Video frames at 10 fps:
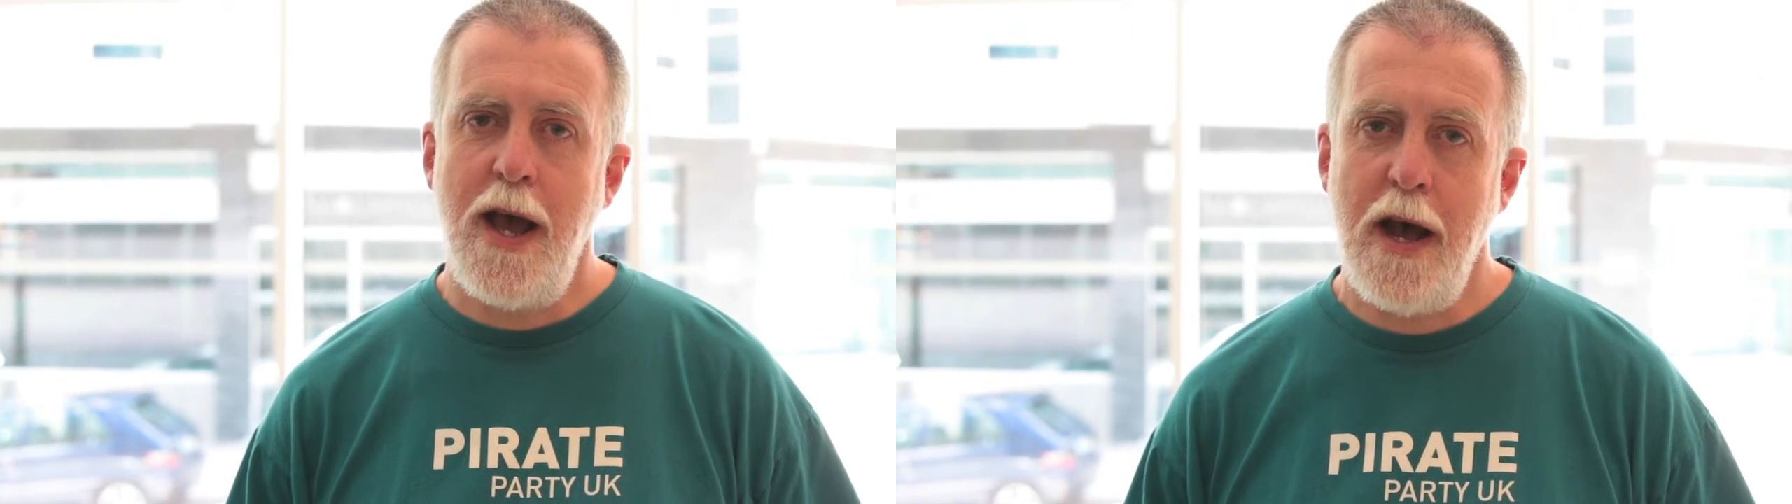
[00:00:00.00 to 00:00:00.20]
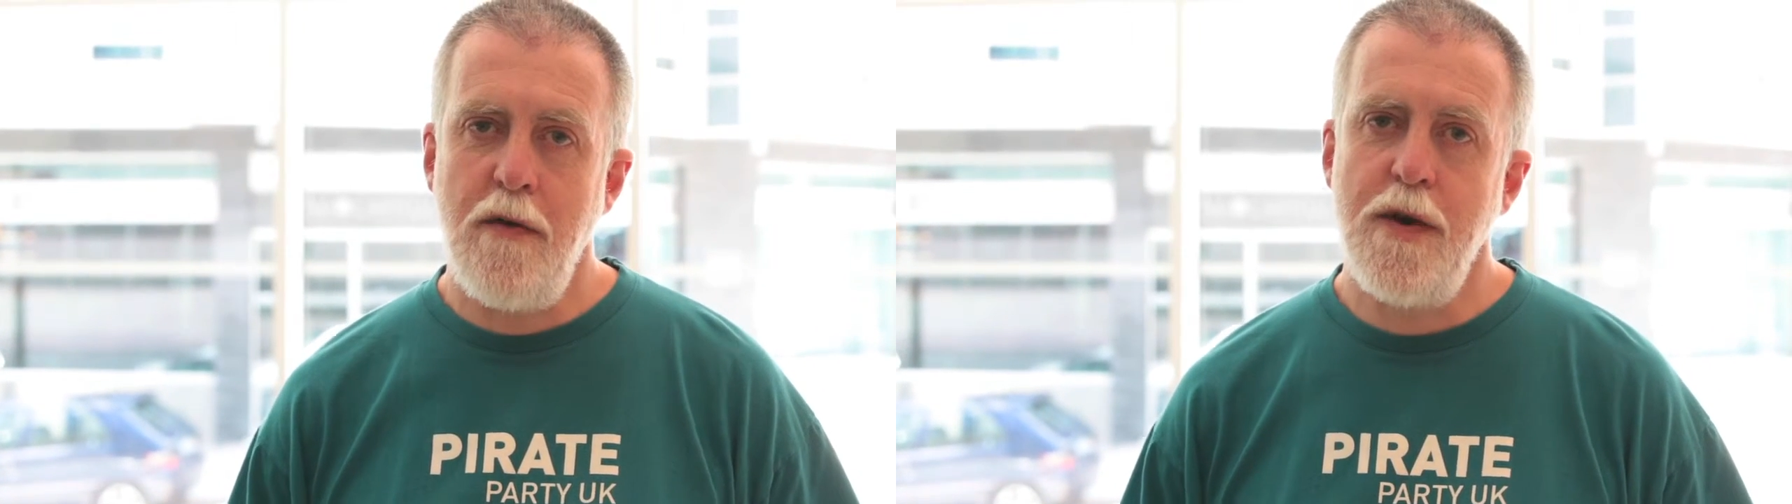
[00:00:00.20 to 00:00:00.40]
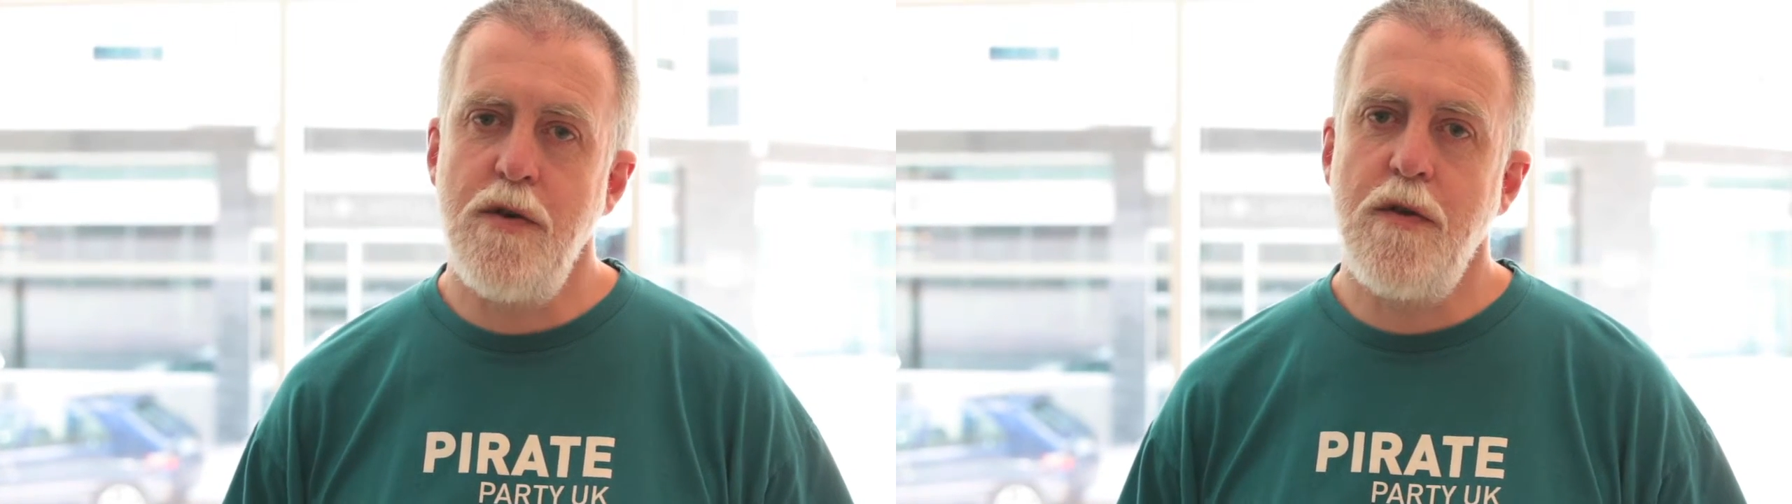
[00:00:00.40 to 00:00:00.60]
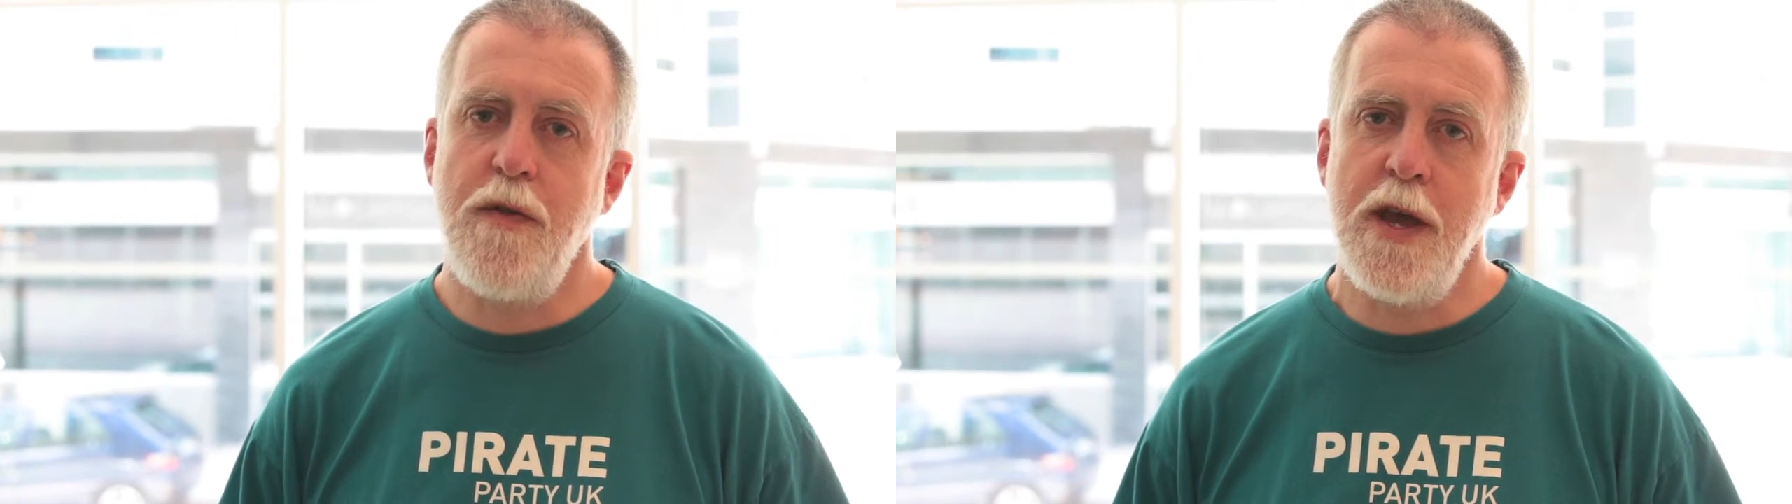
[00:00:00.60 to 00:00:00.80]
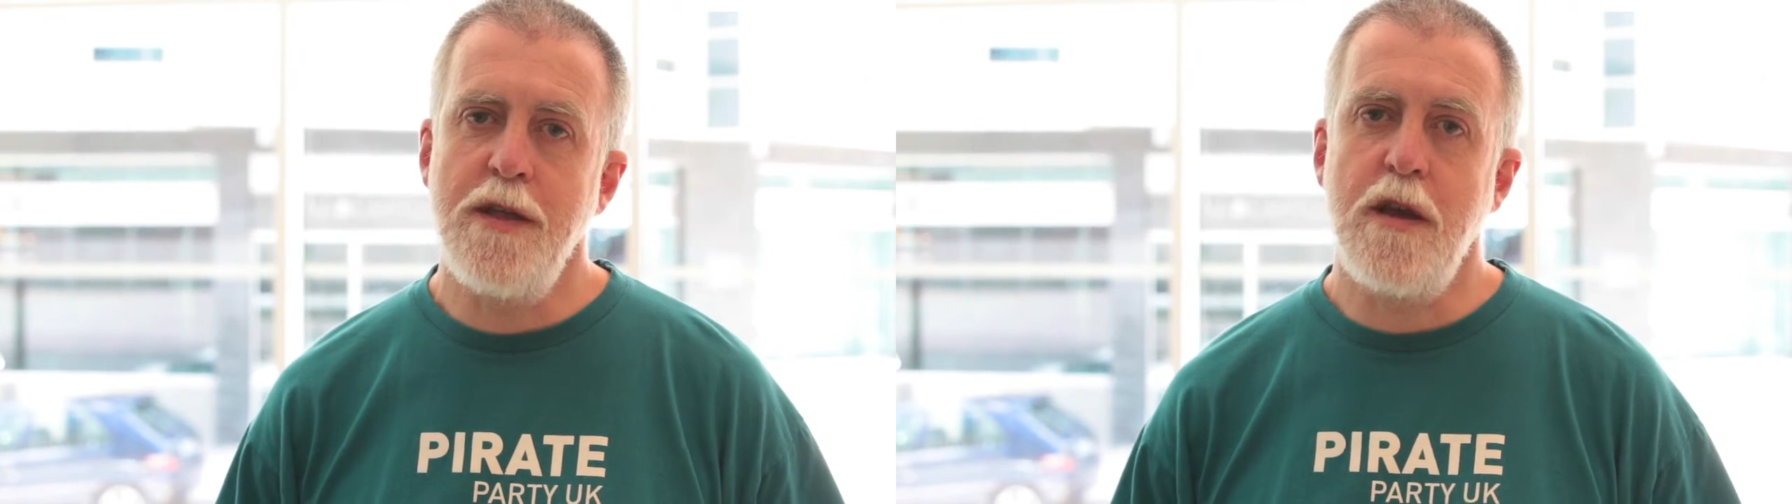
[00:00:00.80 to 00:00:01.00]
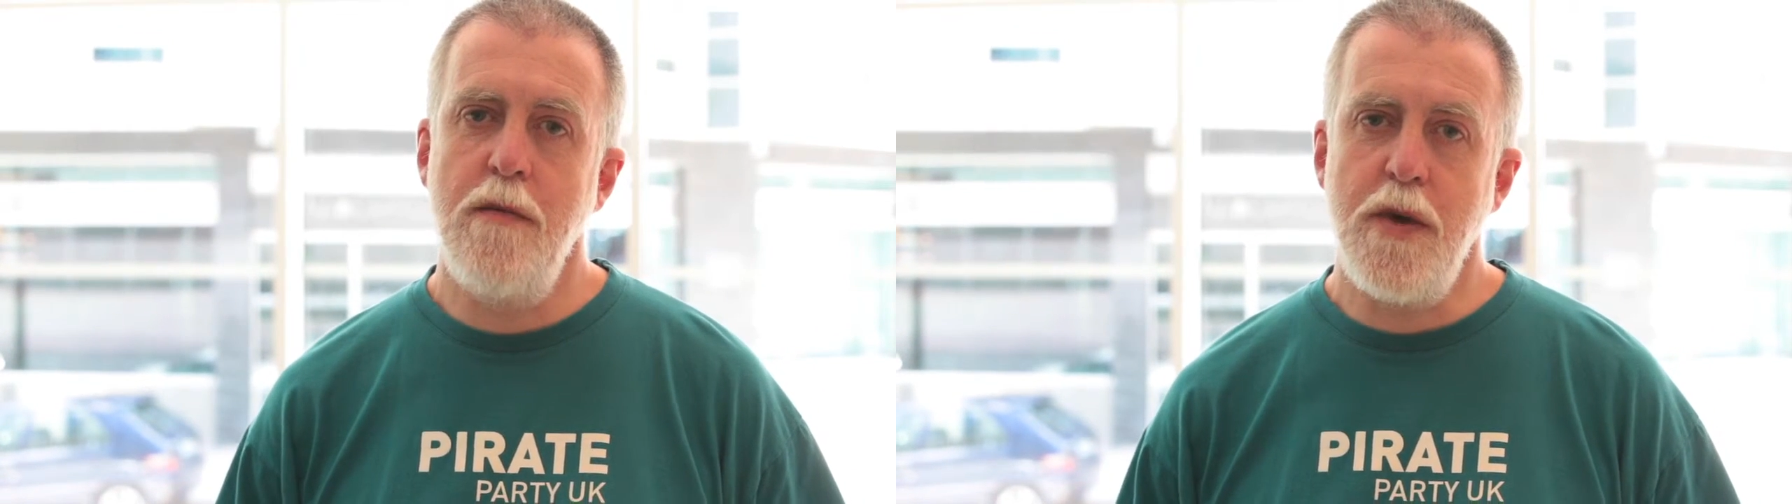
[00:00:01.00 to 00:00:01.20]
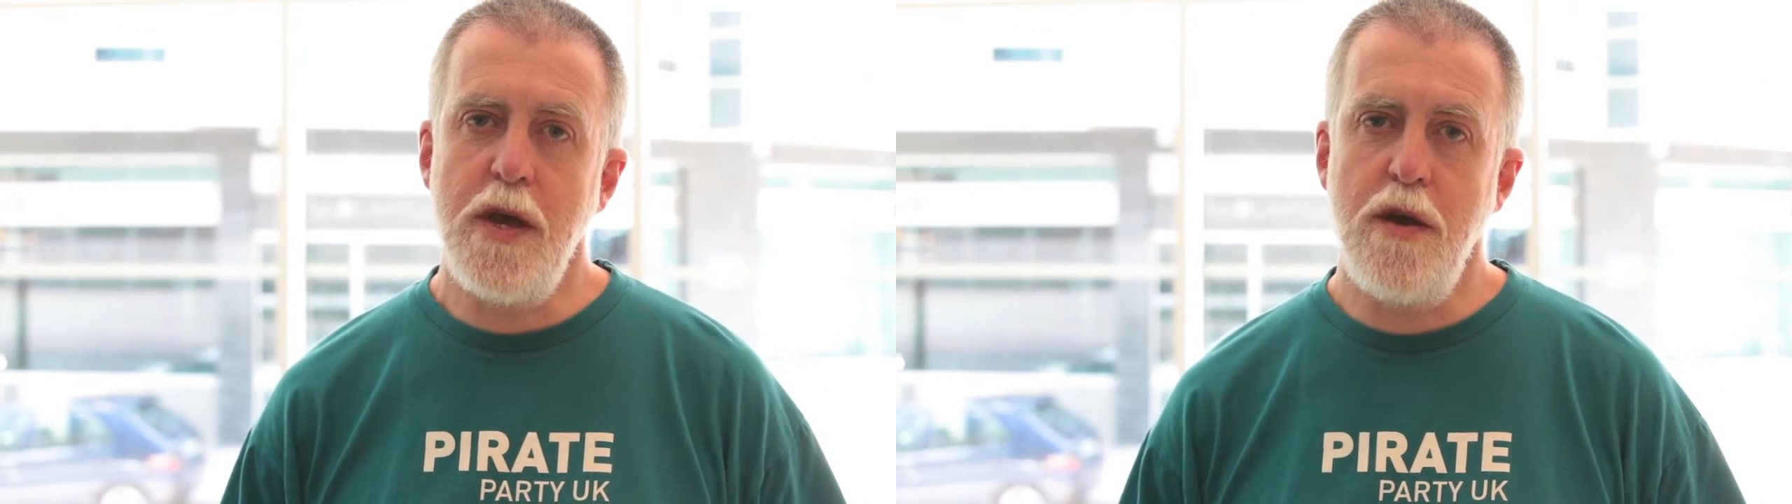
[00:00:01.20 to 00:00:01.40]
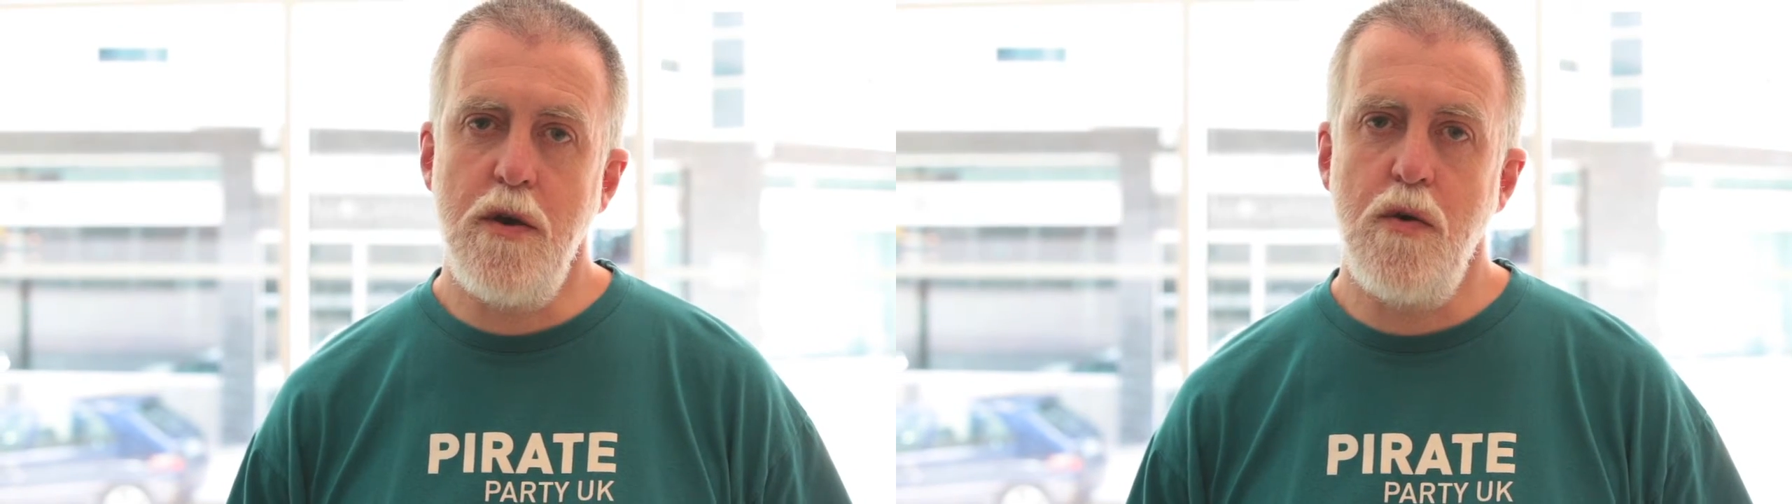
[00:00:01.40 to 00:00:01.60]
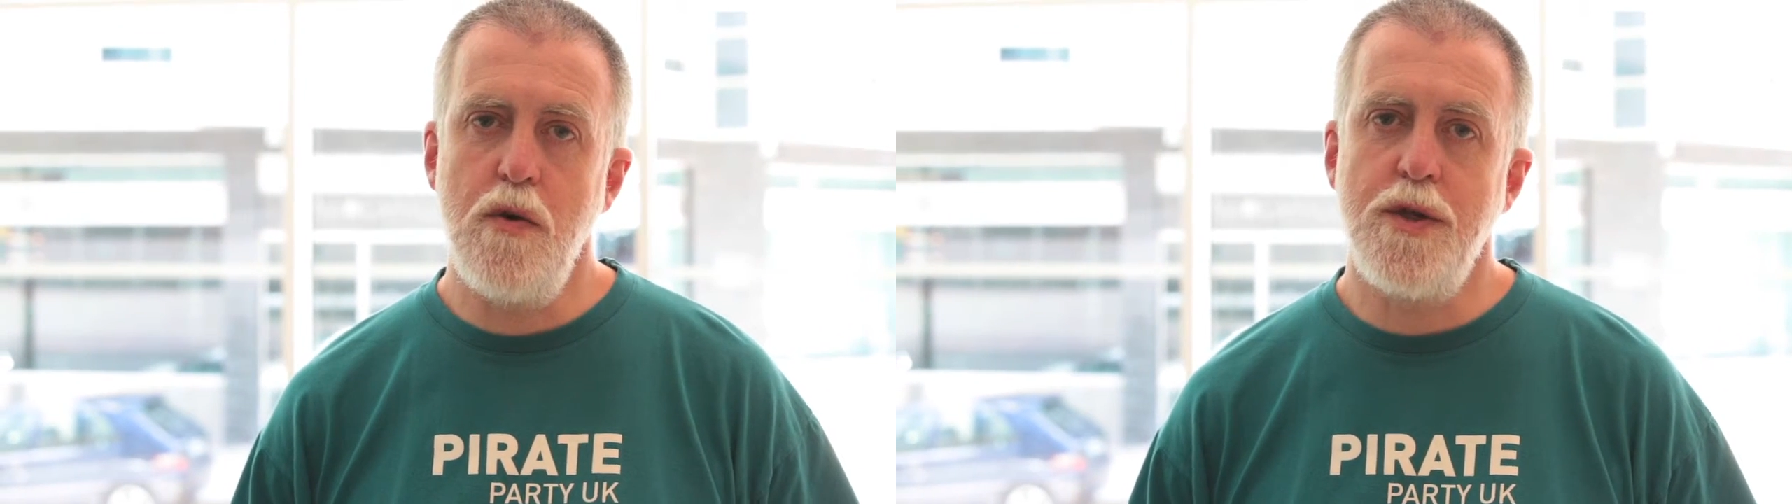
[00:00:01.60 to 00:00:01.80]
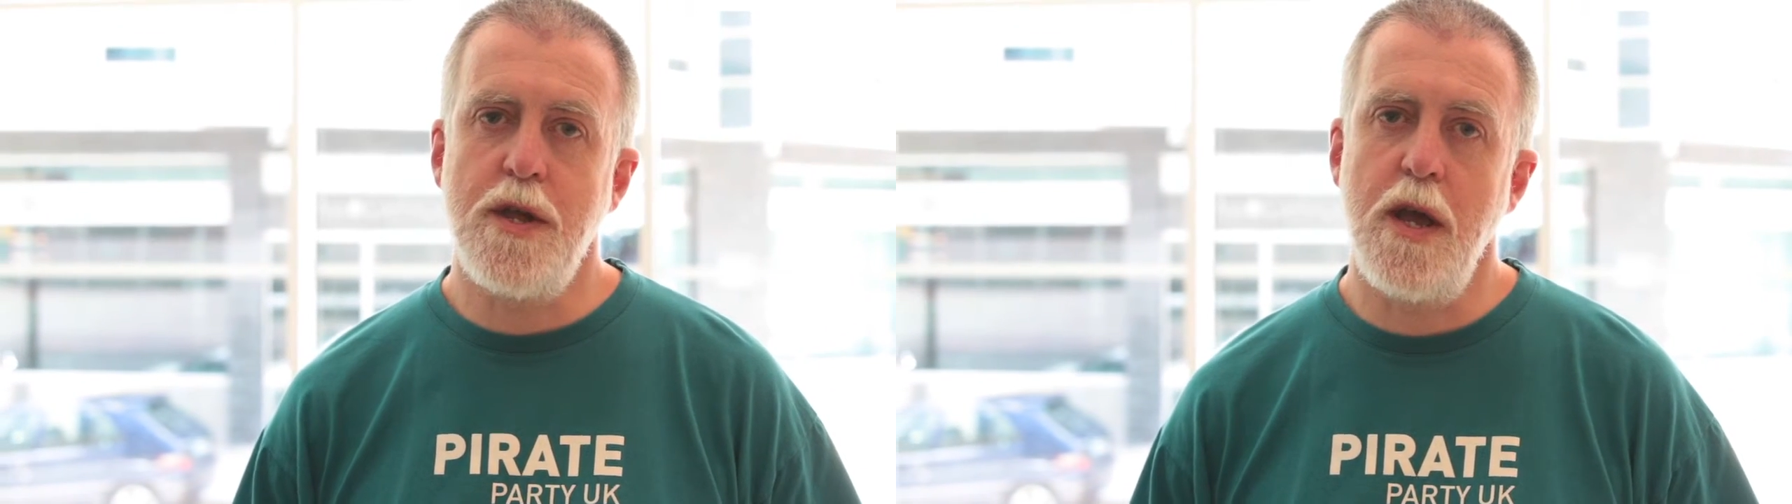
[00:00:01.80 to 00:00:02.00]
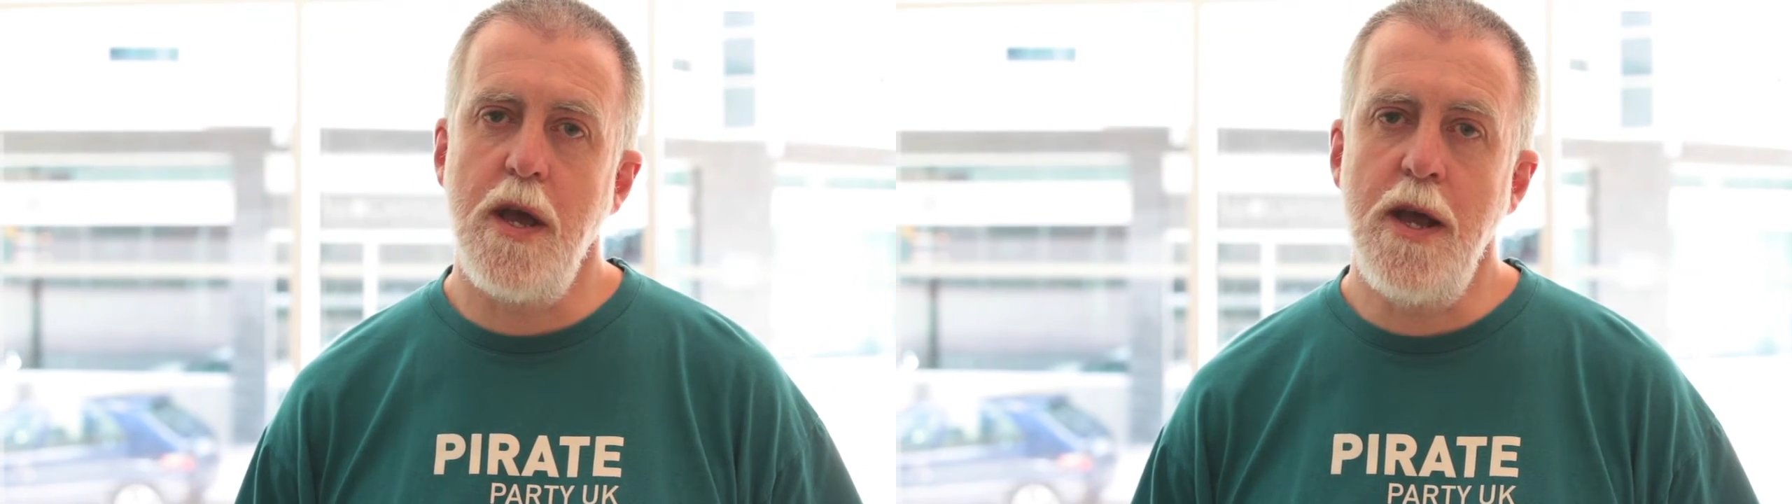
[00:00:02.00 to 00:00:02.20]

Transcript: how those things can be used